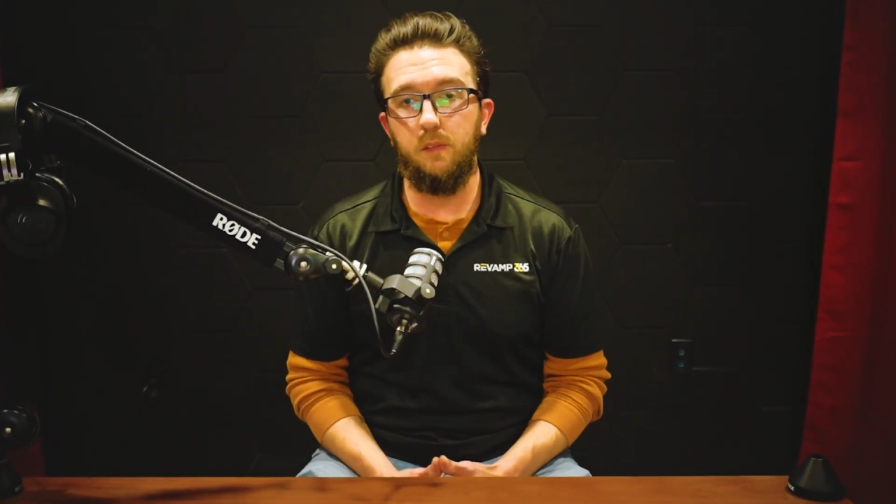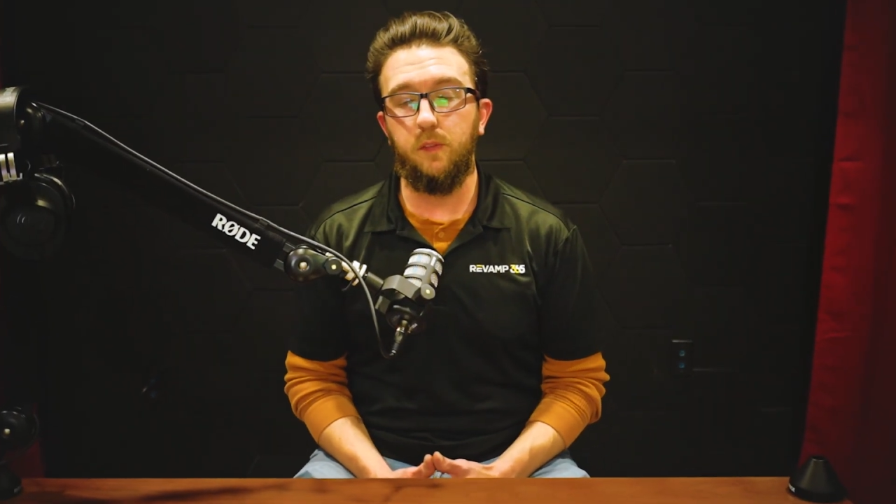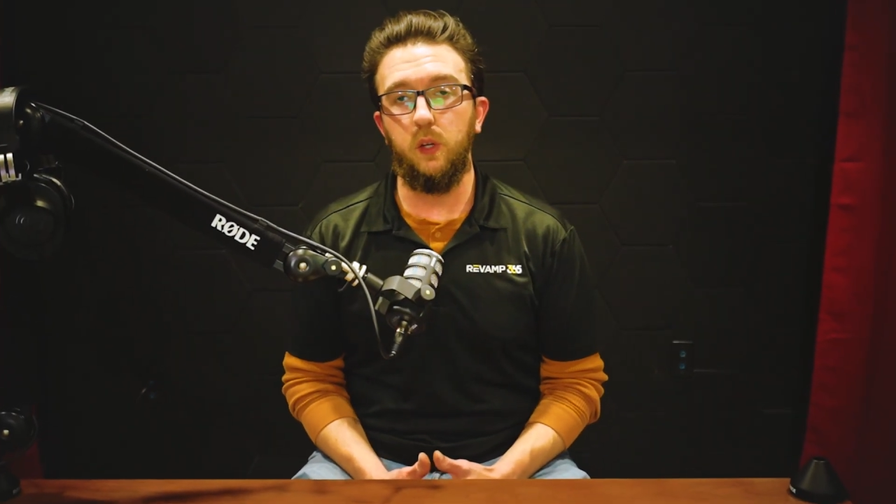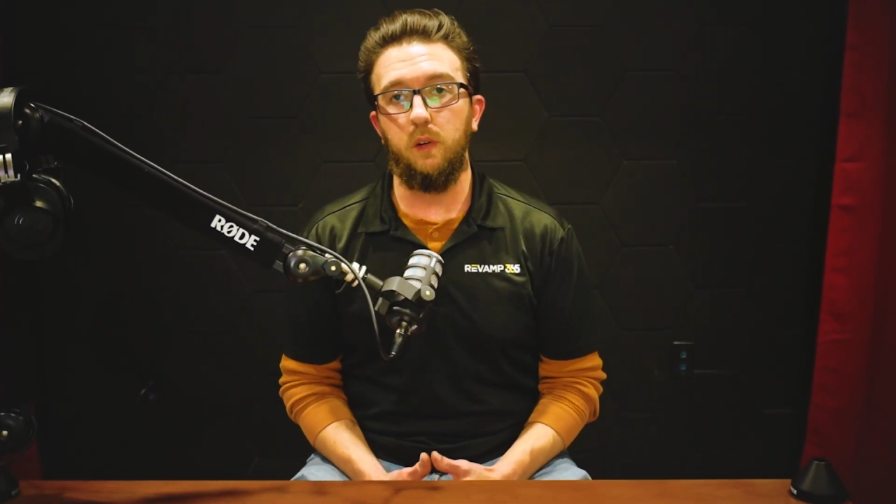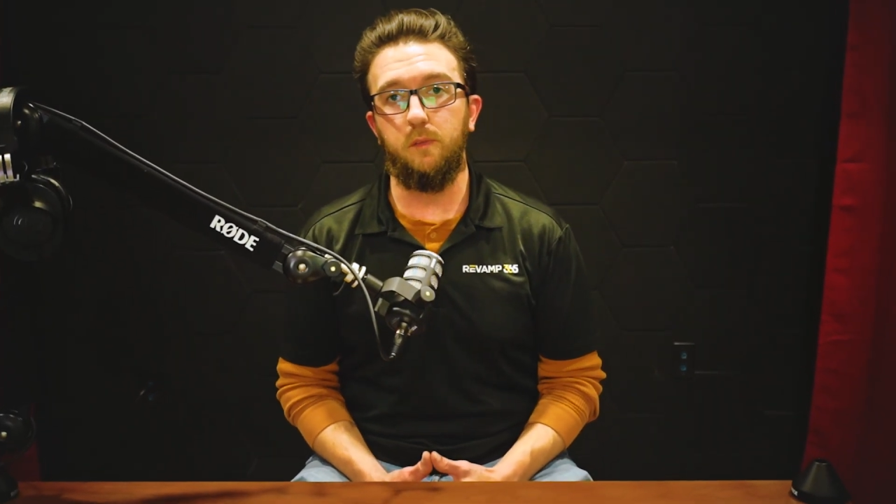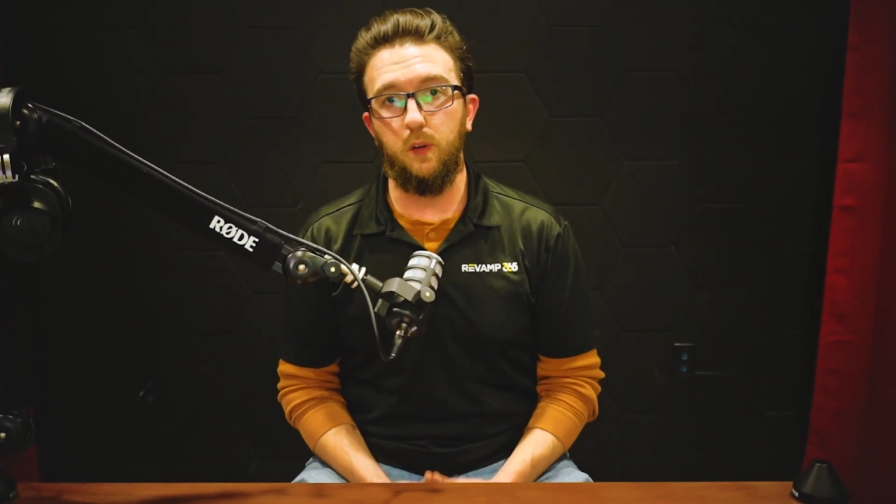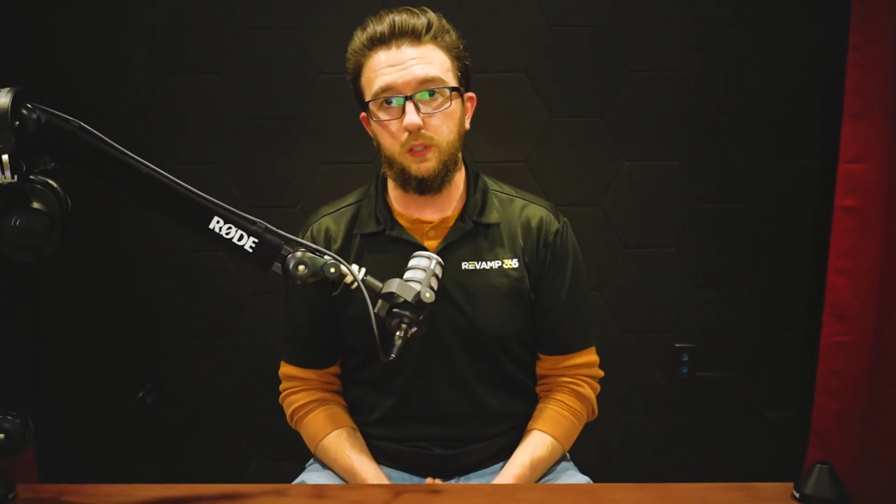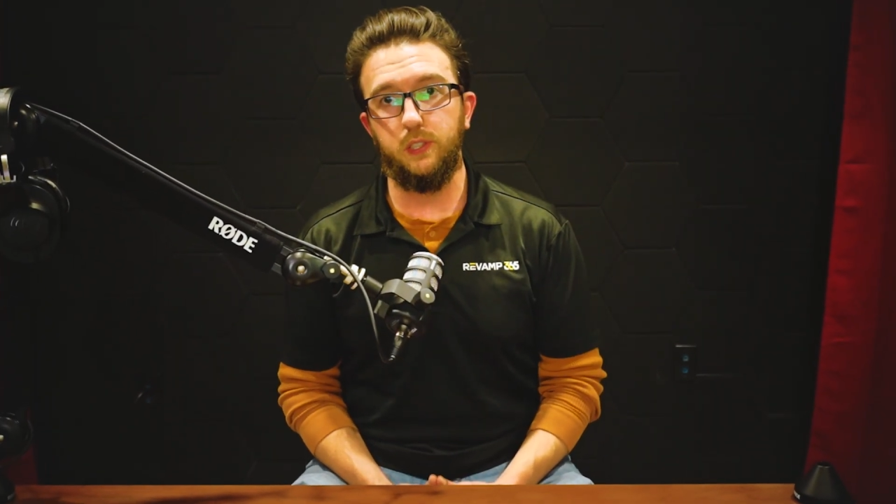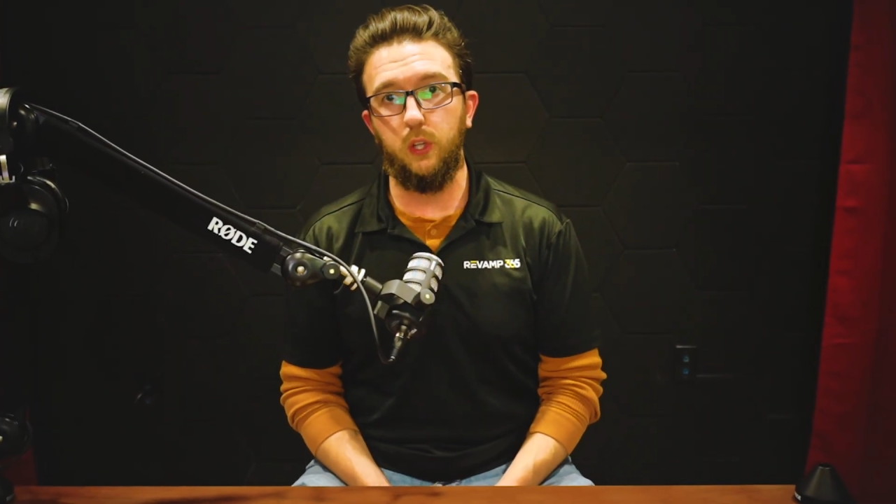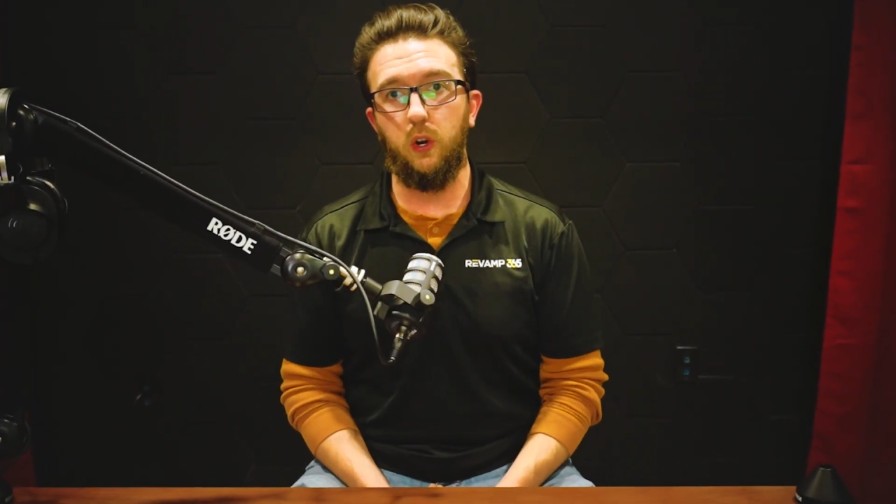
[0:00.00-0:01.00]
if you're
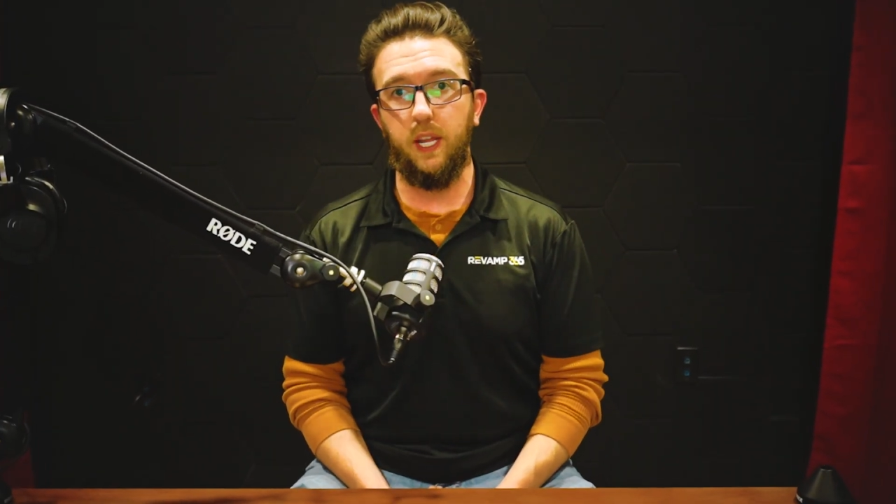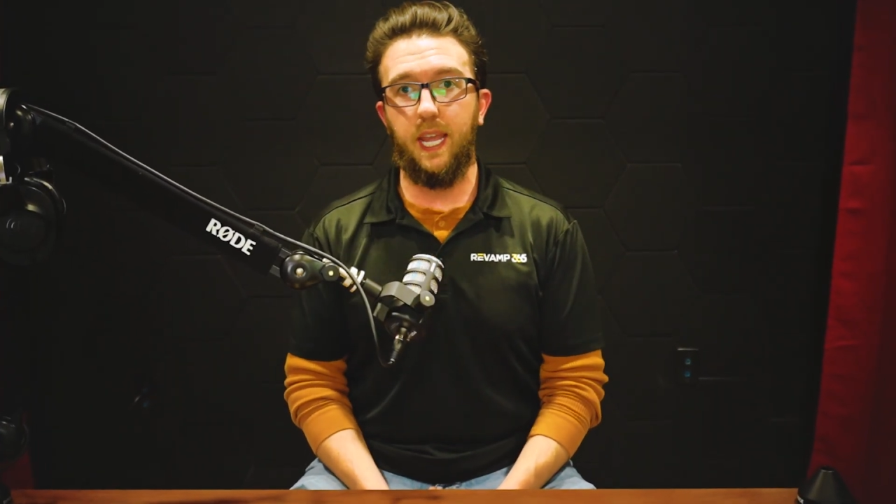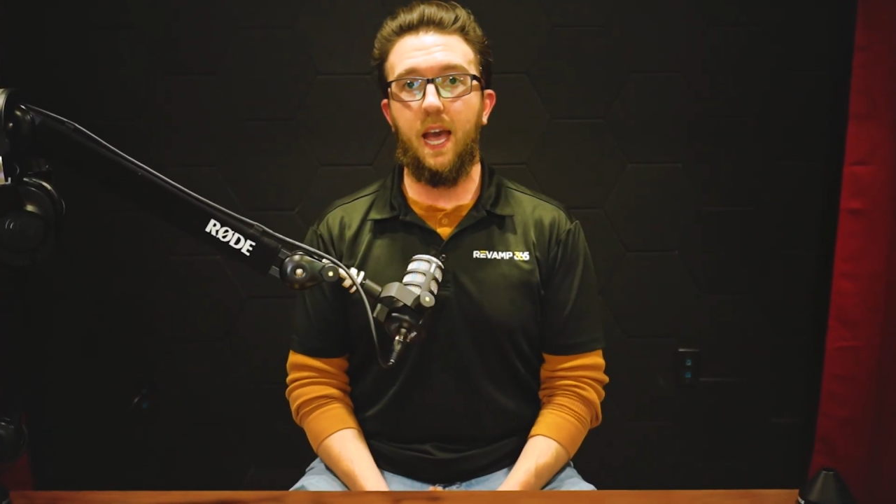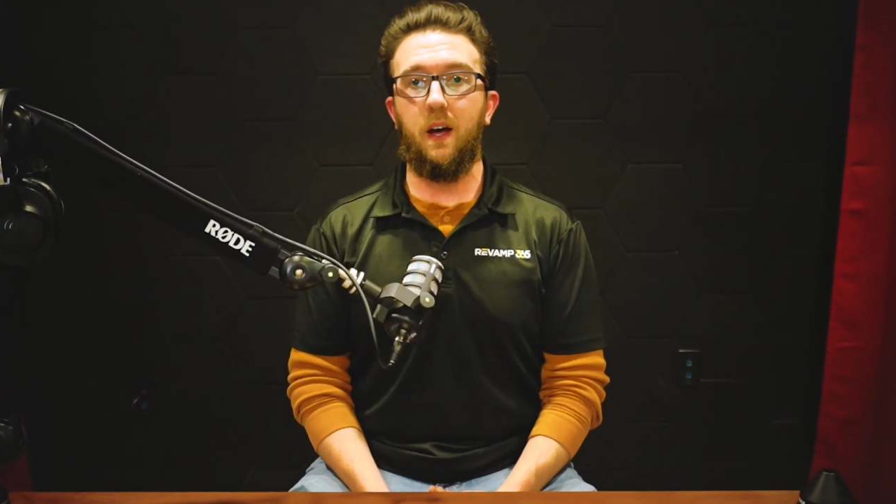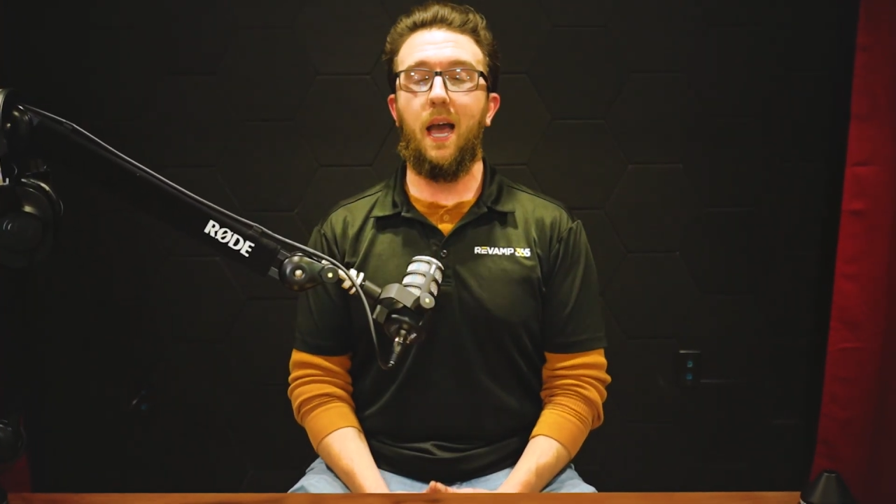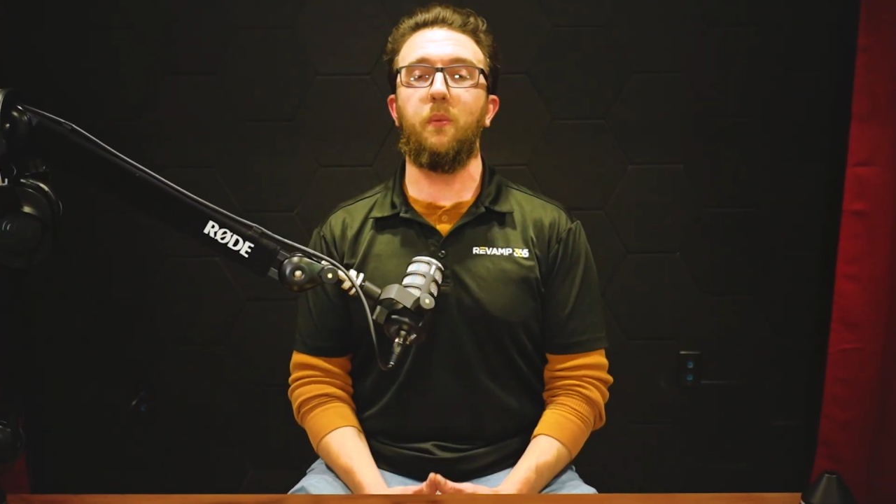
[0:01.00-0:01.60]
first starting out,